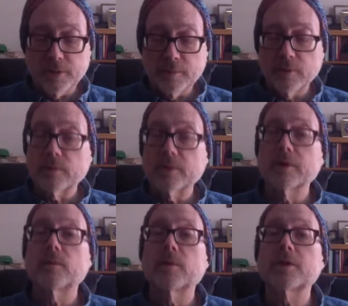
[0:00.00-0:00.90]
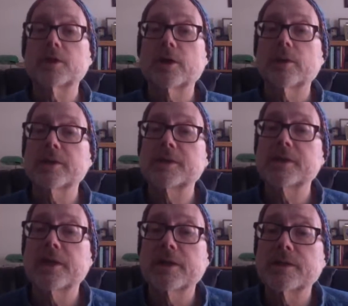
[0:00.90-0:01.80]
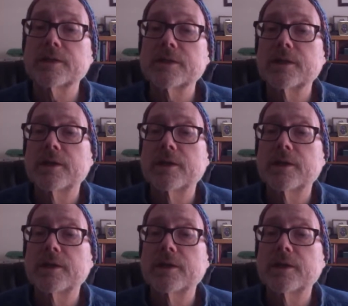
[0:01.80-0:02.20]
Let me read what Sherry says.